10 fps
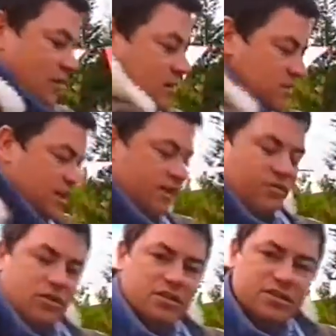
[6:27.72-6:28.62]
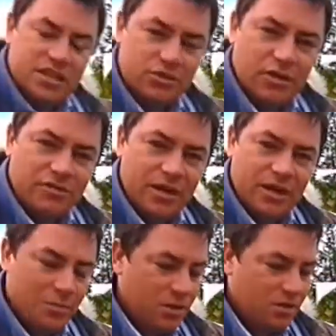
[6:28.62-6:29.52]
I'll take her for a nice test drive around
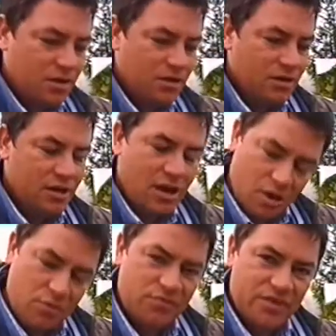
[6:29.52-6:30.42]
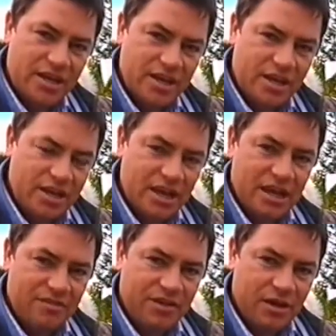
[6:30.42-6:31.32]
the block, and hopefully, at the
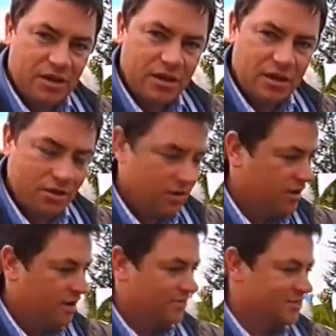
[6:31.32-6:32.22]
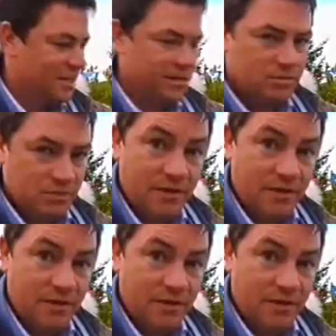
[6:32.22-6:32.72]
end of it, I could have a sale,